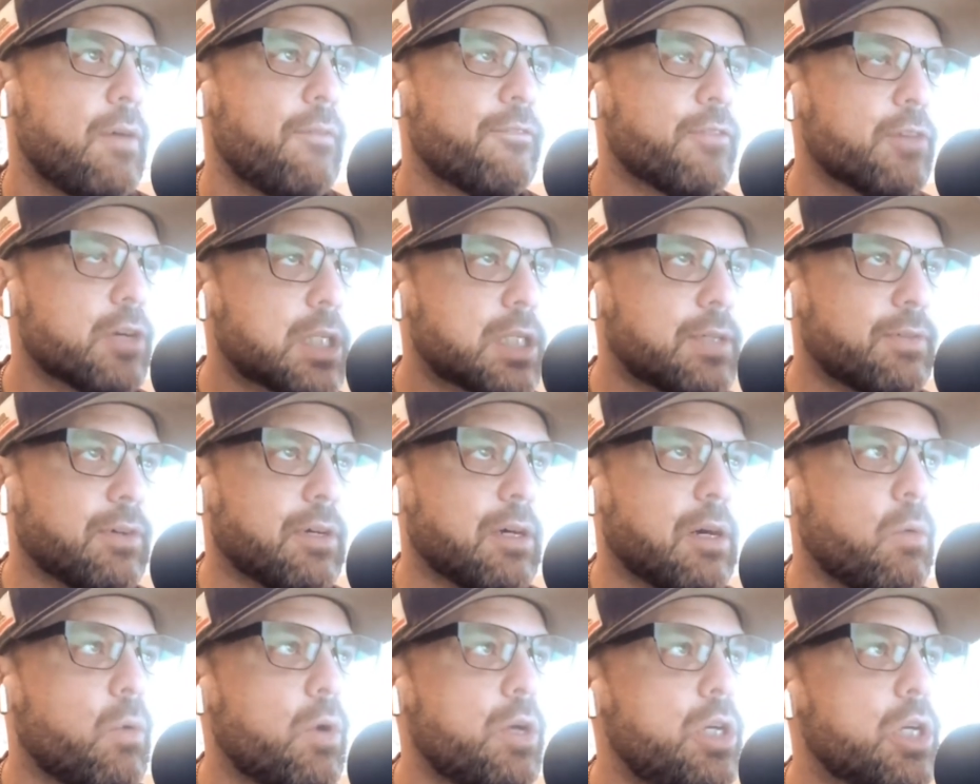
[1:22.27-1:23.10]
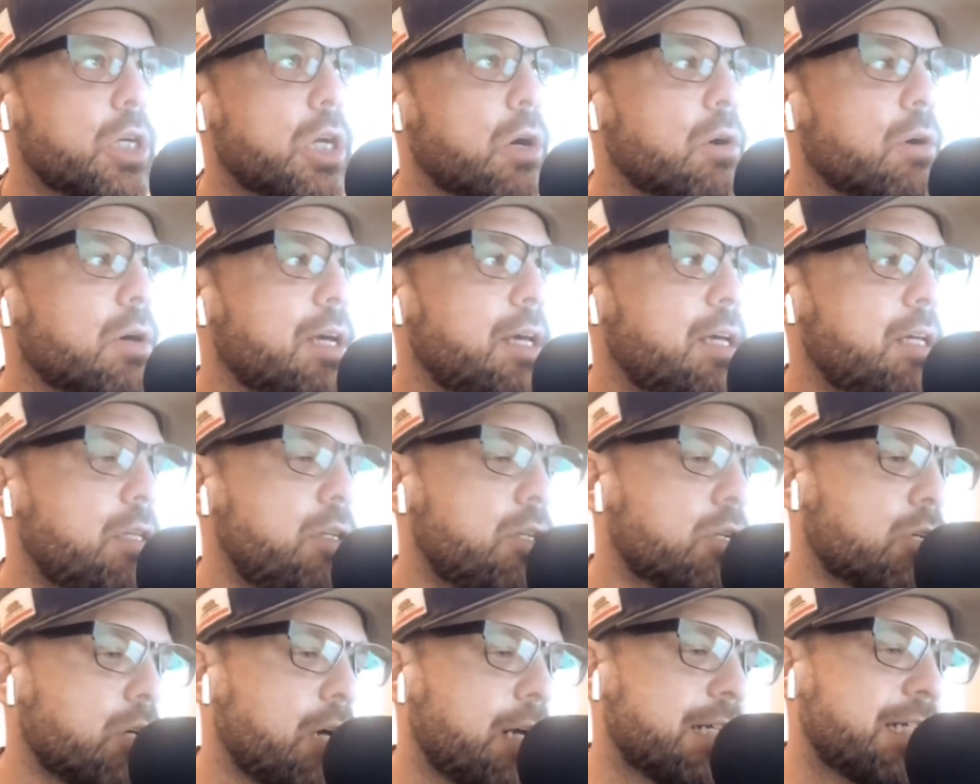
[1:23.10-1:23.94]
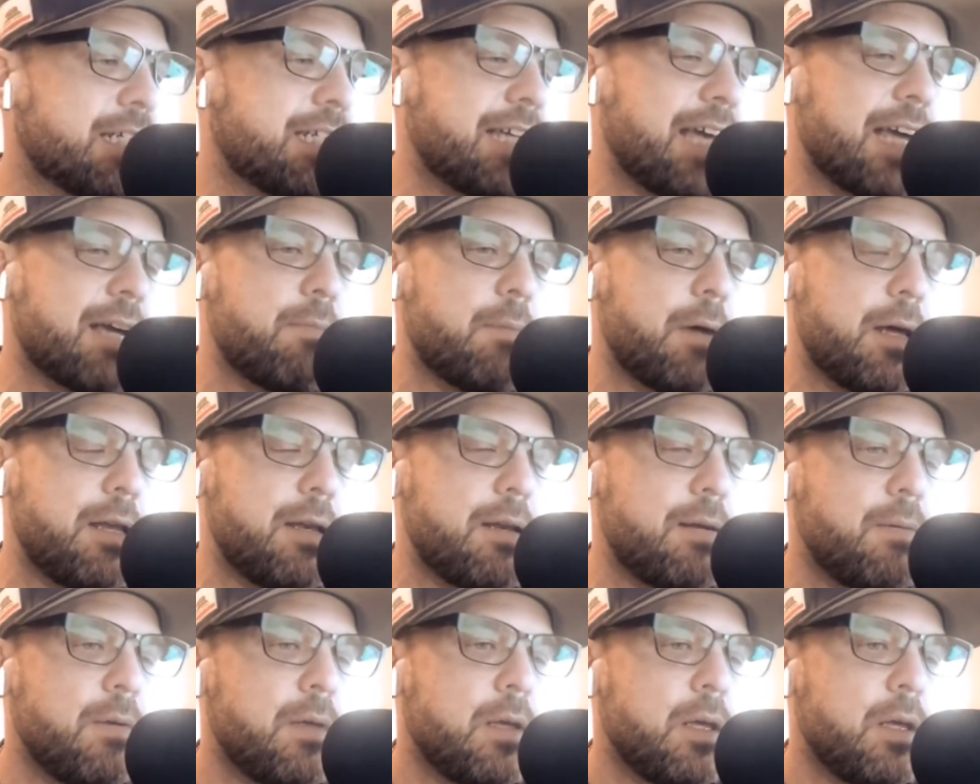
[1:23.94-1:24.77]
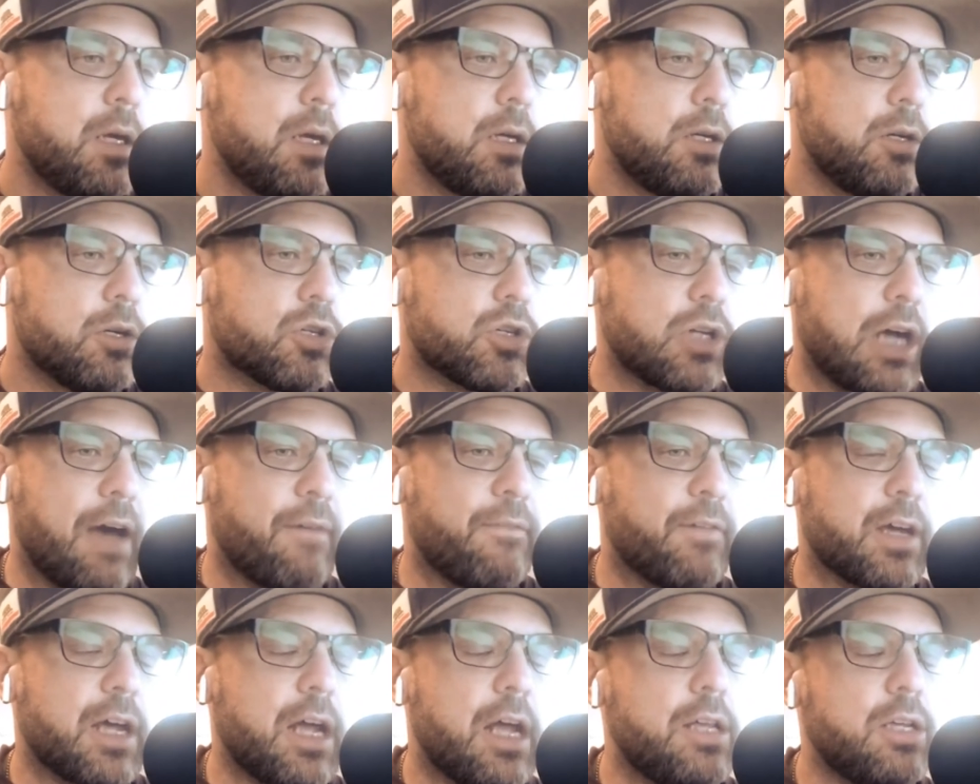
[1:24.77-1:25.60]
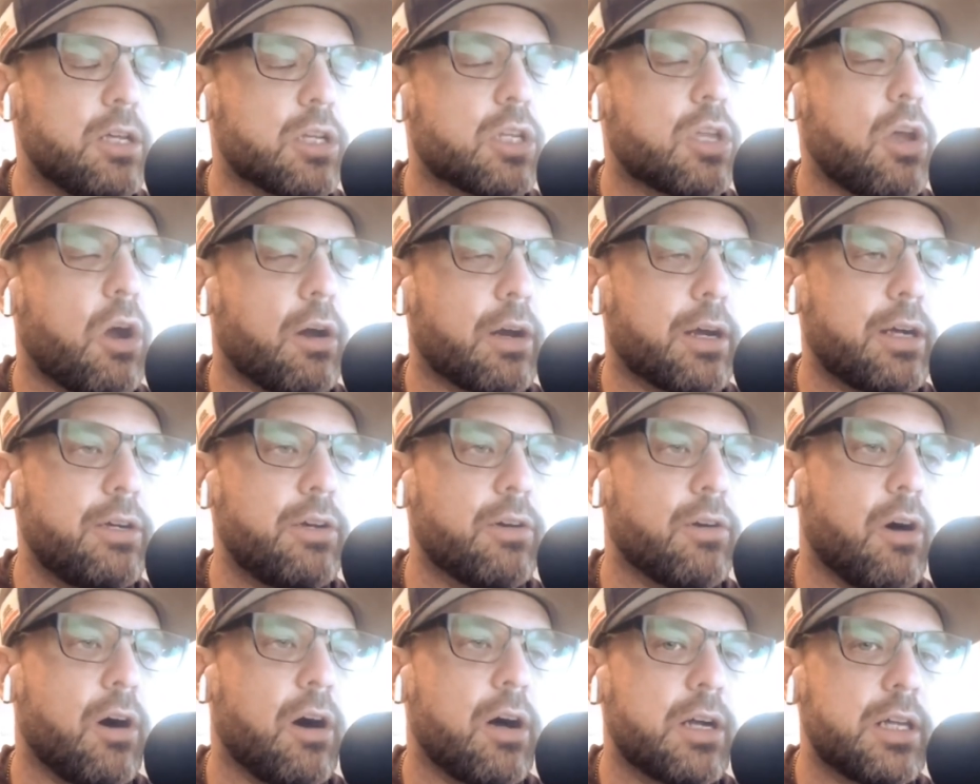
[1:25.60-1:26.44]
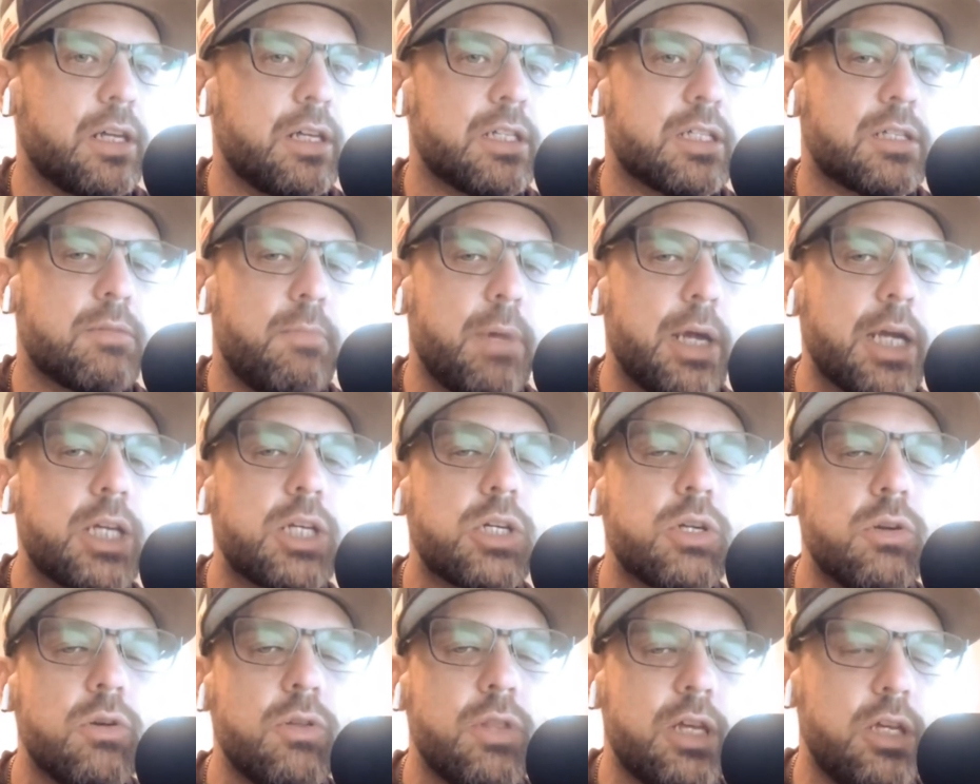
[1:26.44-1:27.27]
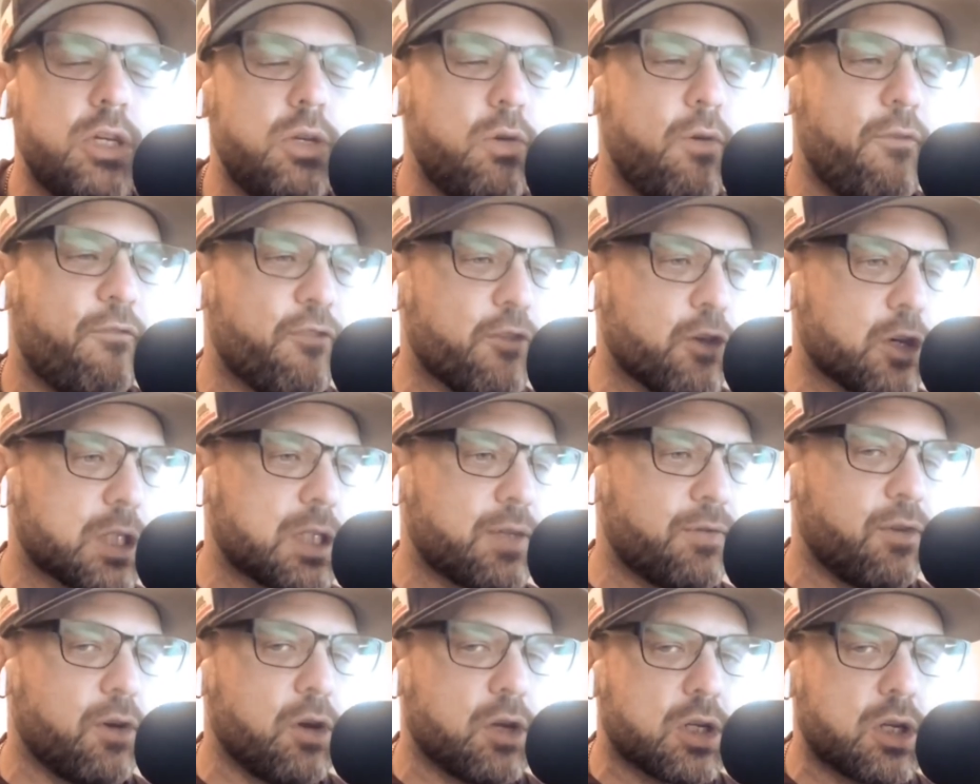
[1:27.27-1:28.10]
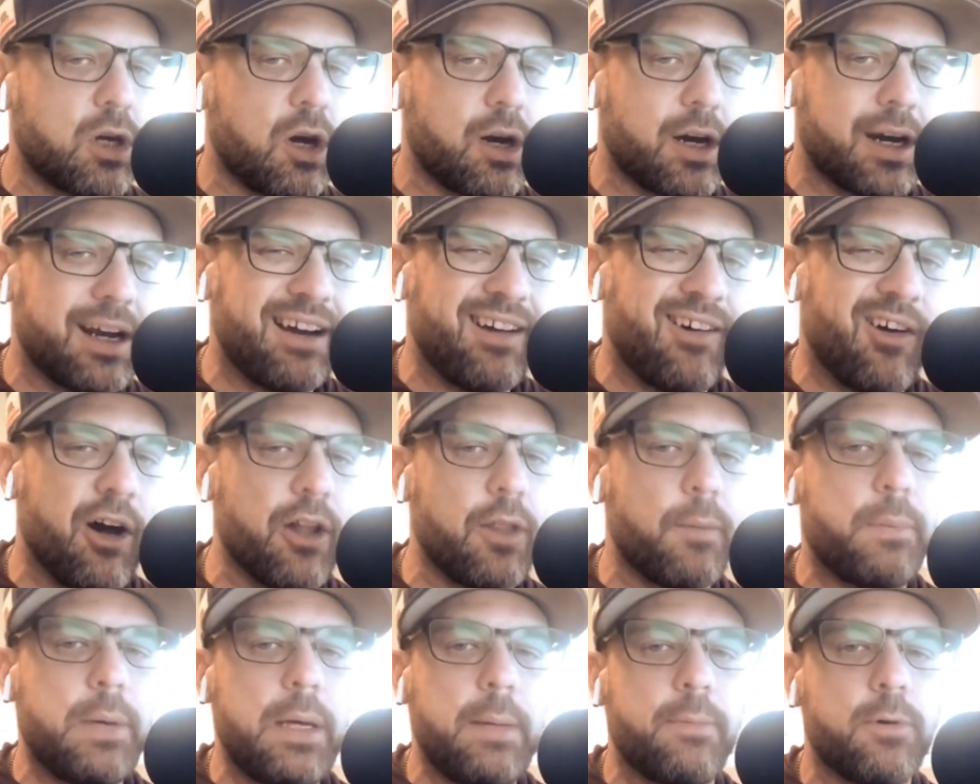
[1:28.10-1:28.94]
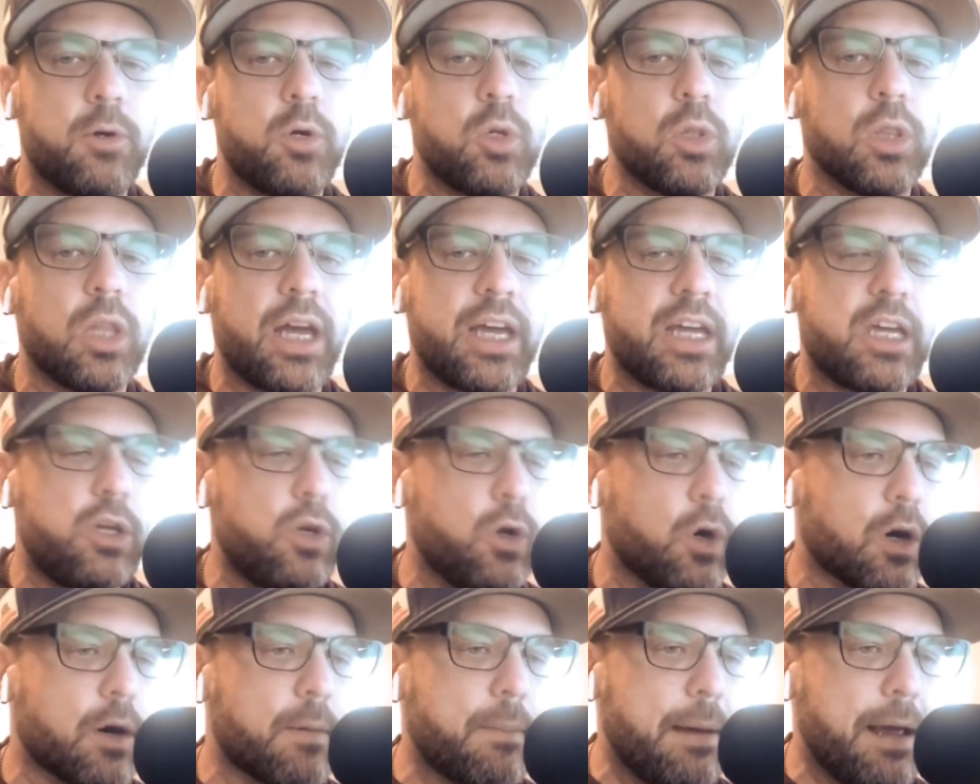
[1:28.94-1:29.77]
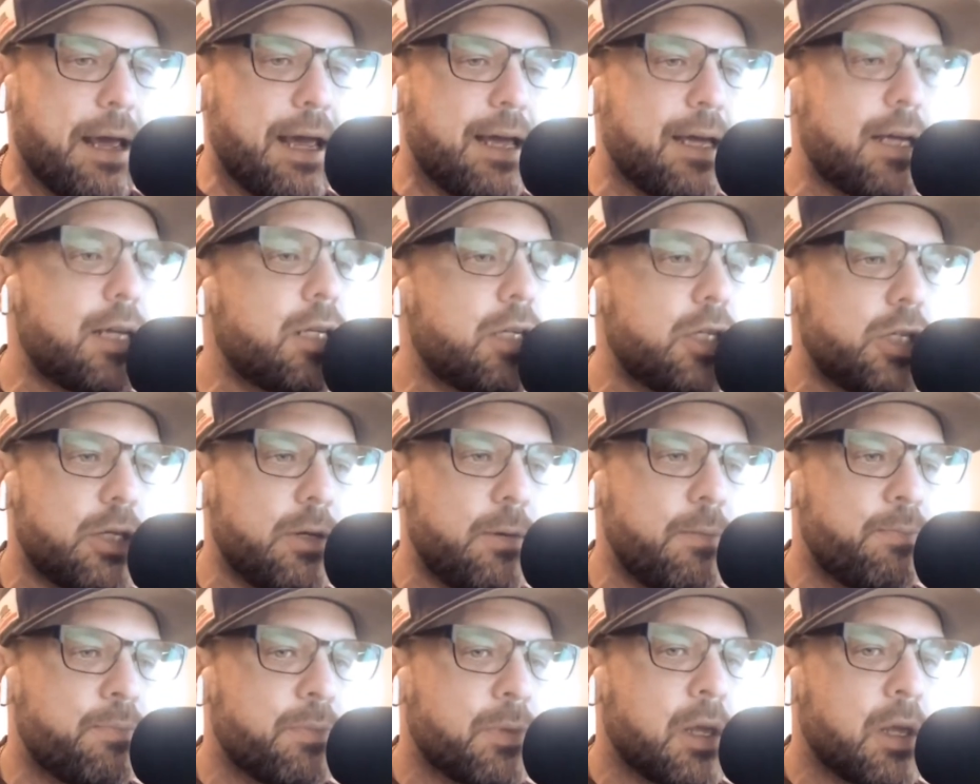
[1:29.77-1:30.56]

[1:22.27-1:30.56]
First of all, when you go ahead and you try to segment your traffic and you target your audience, make sure that you, first of all, target all the people who like your page